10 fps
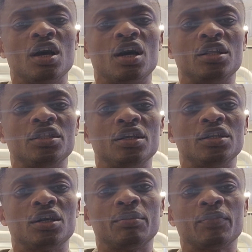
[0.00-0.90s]
And
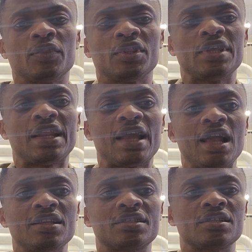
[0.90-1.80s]
then the
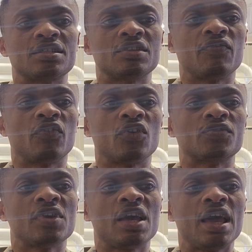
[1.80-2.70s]
analysis involves